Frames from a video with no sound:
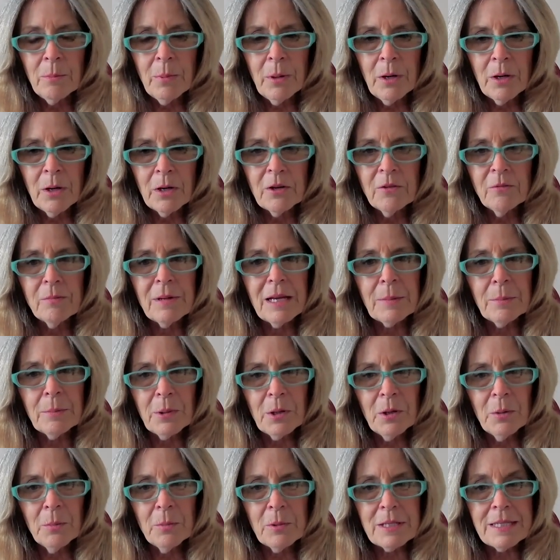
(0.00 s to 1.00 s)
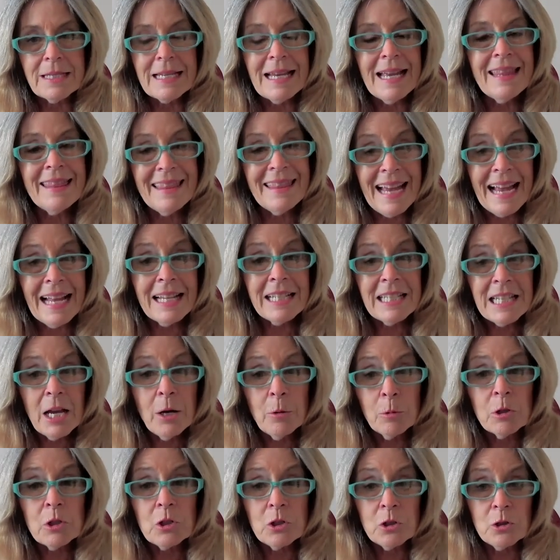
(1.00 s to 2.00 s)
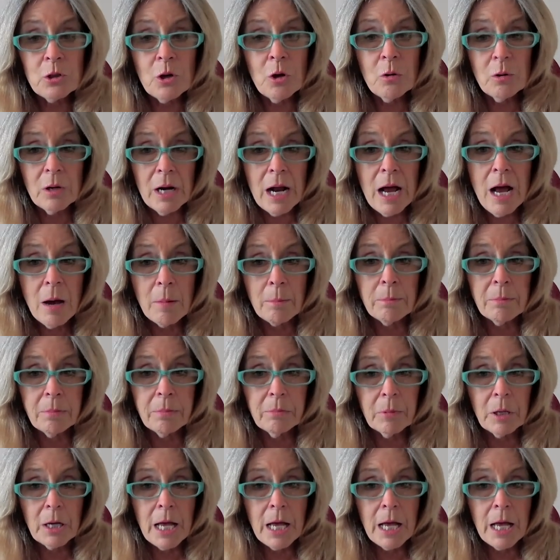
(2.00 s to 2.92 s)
part of my purpose, and that's how it showed up.